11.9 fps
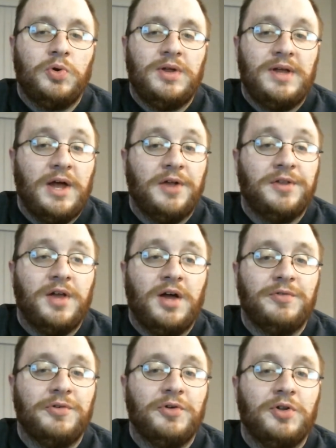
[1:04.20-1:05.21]
he held
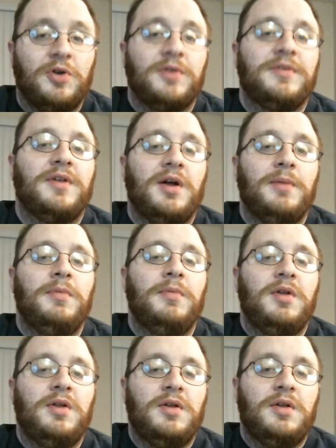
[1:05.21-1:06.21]
on for a long time.
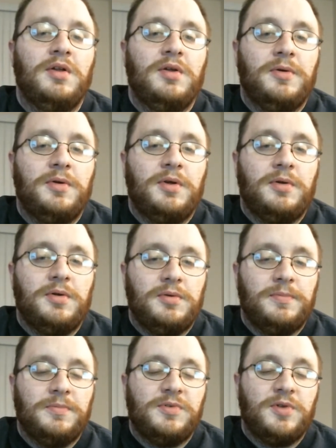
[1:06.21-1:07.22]

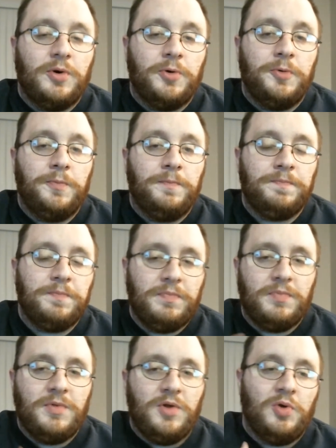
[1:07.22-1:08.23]
So,
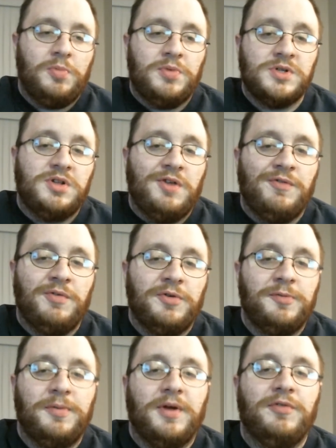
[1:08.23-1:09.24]
you know, much love and
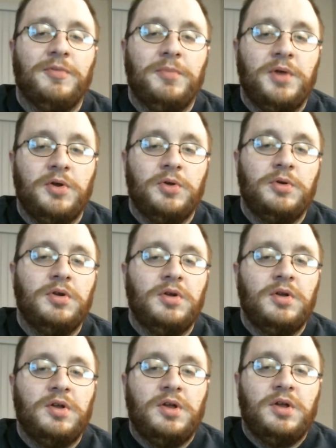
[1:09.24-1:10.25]
respect for me, dude.
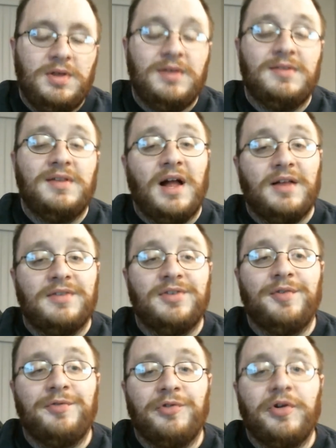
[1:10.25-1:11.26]
He's not
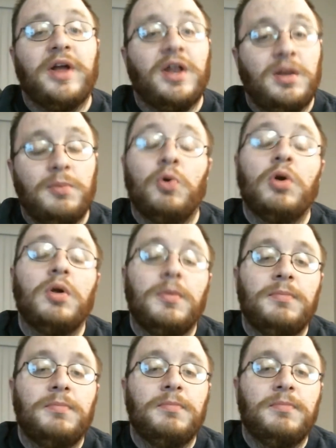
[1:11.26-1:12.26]
suffering anymore.
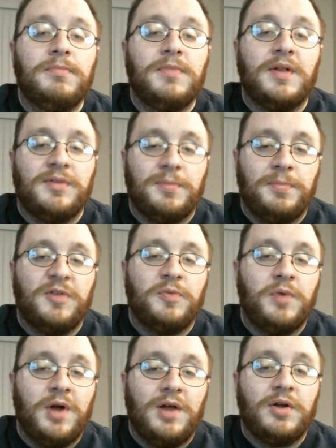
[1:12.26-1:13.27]
That's the best
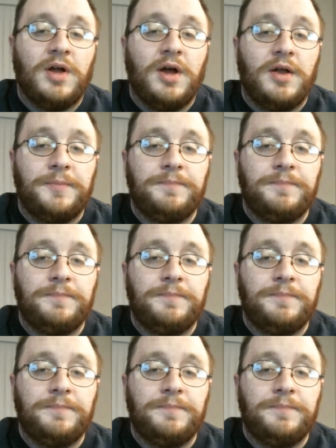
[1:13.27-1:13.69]
way I look at it.